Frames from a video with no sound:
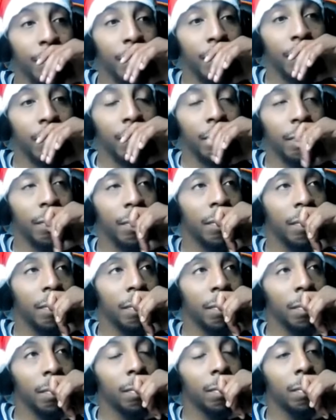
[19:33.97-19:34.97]

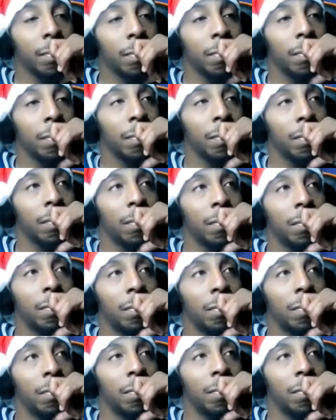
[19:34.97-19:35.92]
[no speech]